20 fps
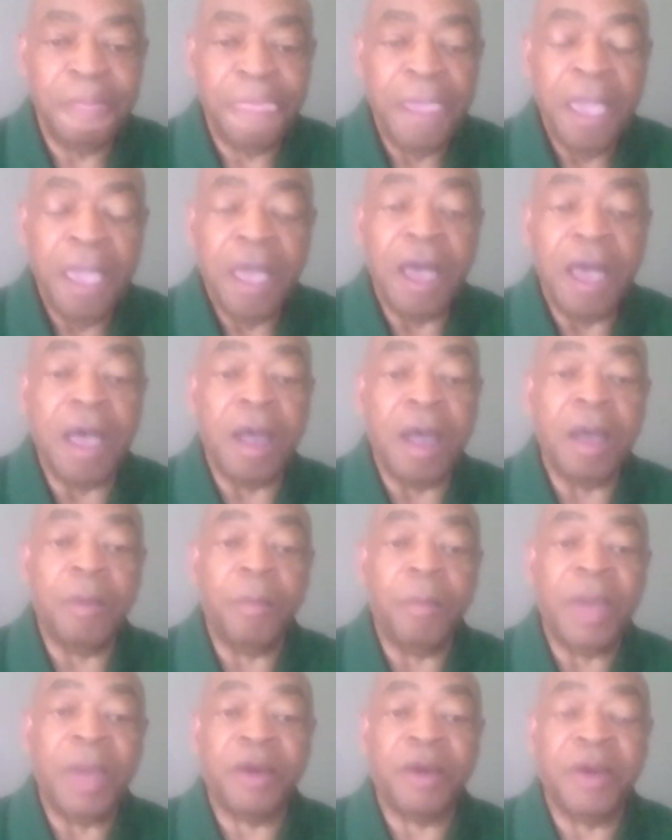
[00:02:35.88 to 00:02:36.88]

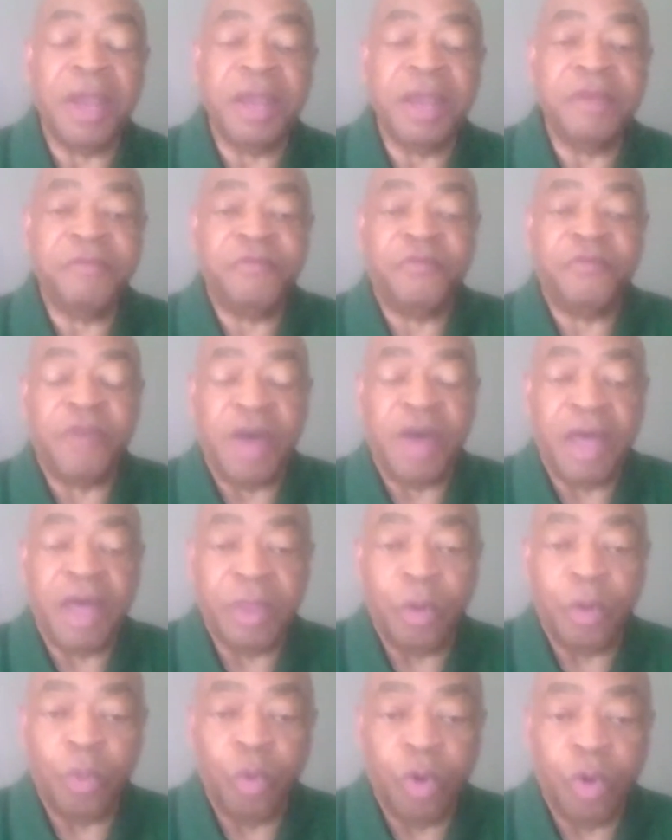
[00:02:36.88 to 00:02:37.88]
My
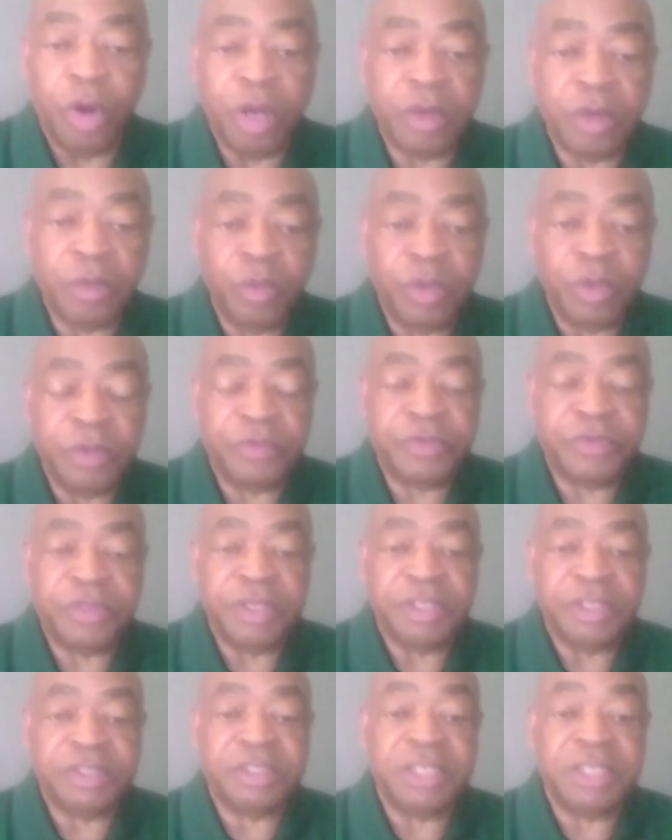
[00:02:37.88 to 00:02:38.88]
grandfather worked with
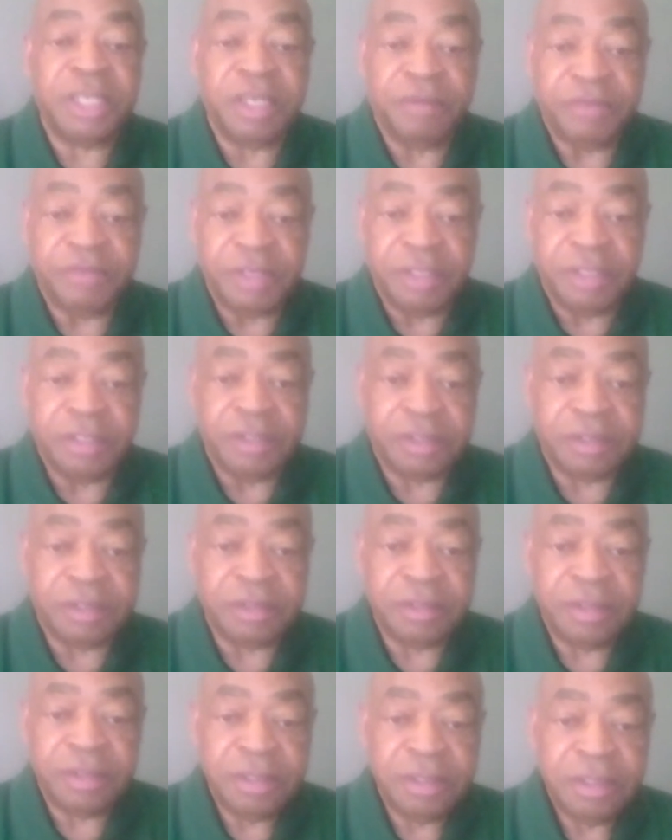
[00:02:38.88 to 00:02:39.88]
the city of Henderson.
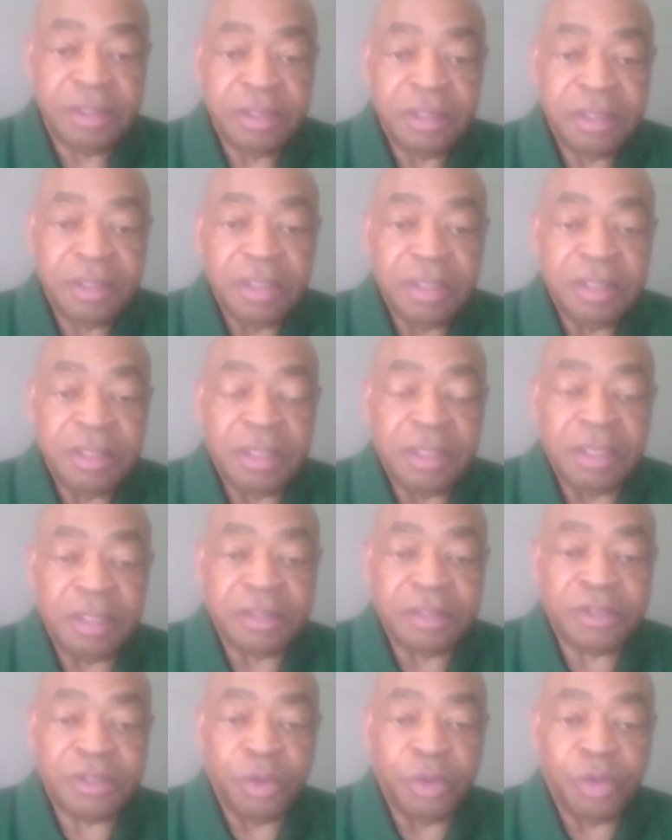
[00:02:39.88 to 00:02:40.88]

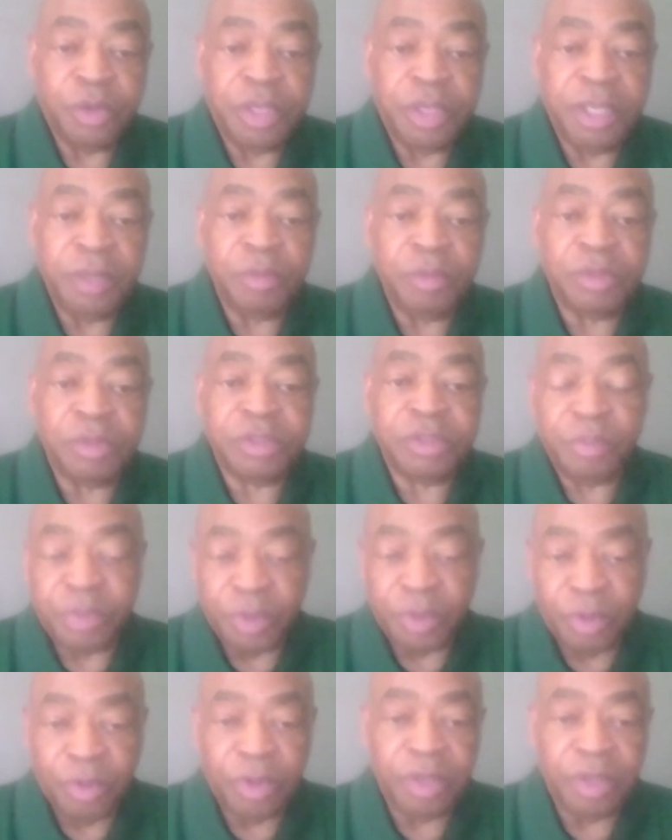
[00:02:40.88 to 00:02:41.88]
So he was
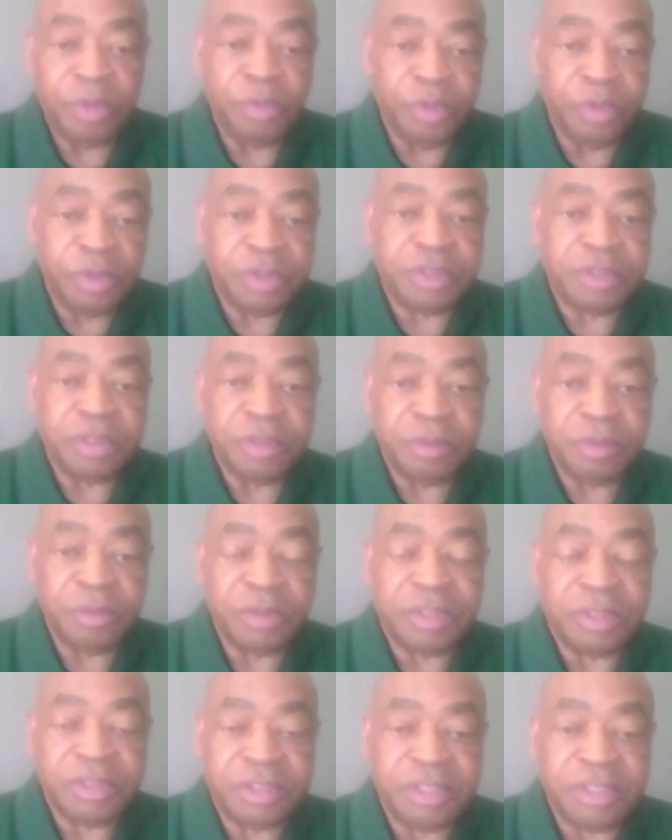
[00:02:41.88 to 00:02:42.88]
employed with
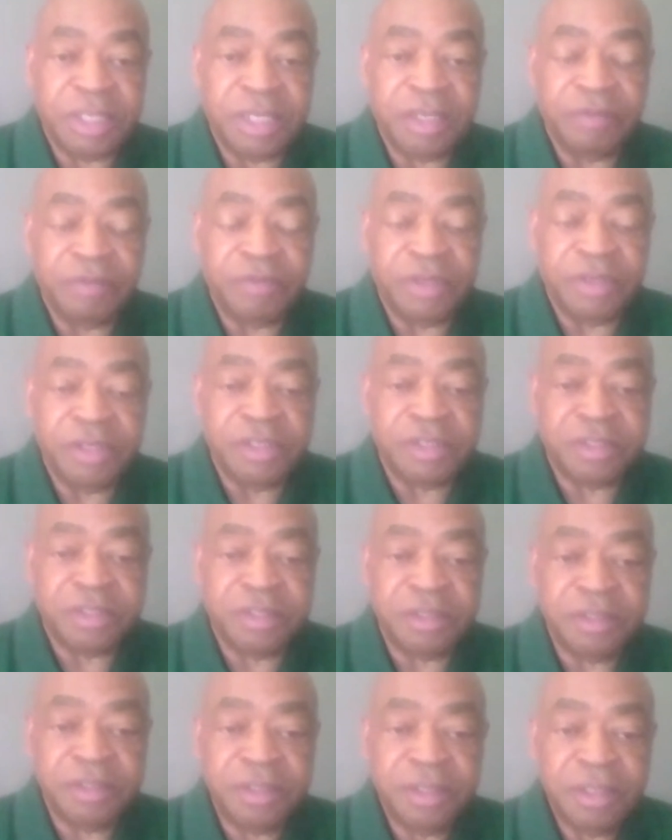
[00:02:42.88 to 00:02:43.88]
the city of
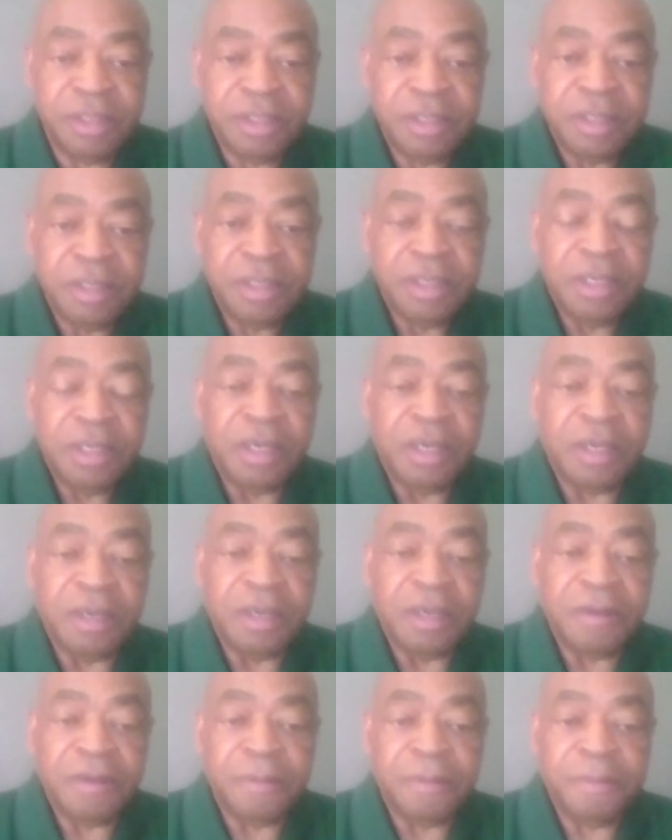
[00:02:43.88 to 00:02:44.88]
Henderson.
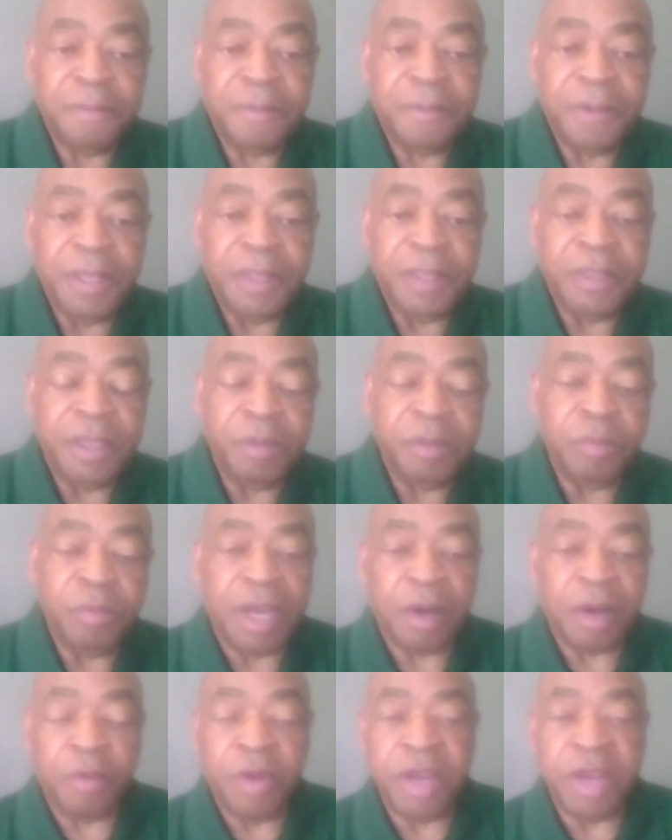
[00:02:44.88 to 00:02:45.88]
And then my
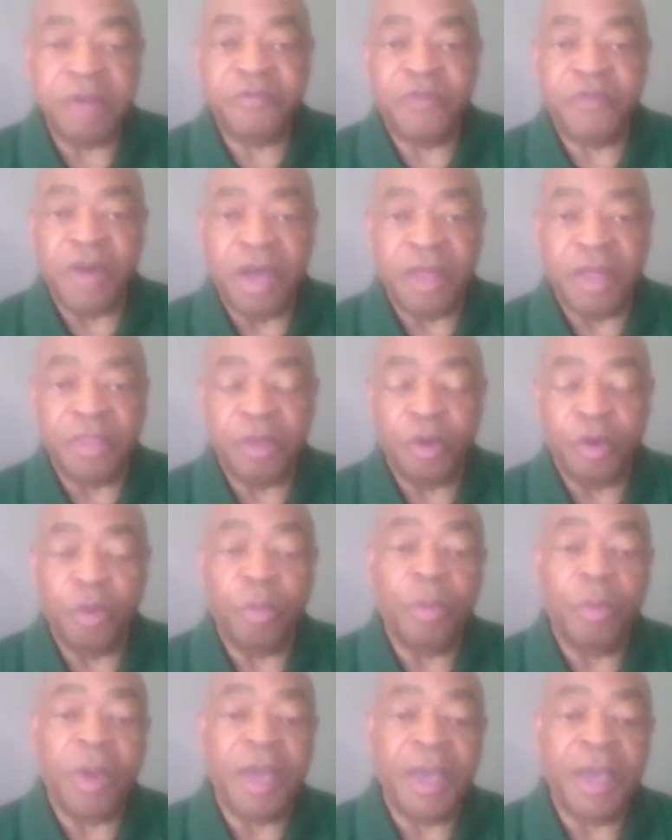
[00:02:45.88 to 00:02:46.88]
grandfather on
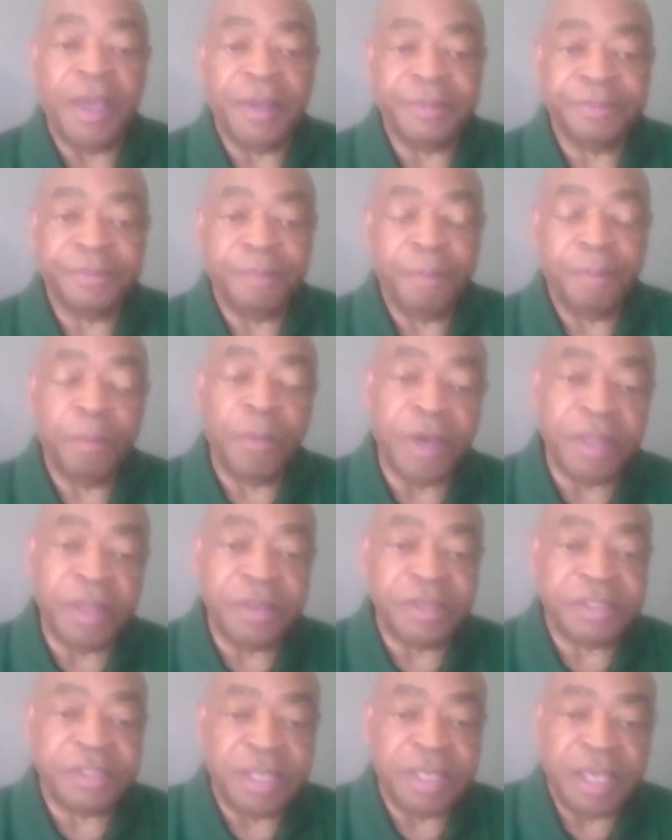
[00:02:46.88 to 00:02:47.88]
my
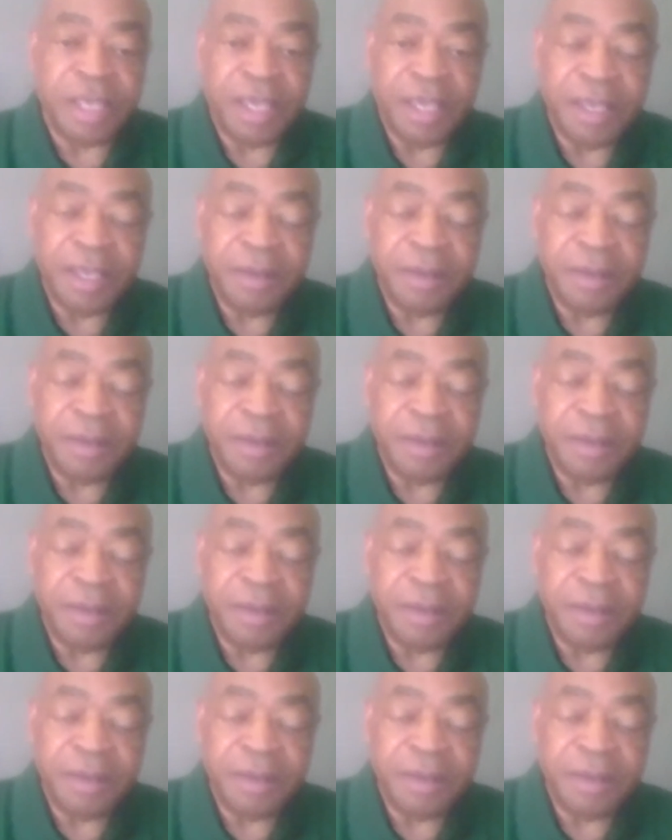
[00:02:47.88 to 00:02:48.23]
mother's side,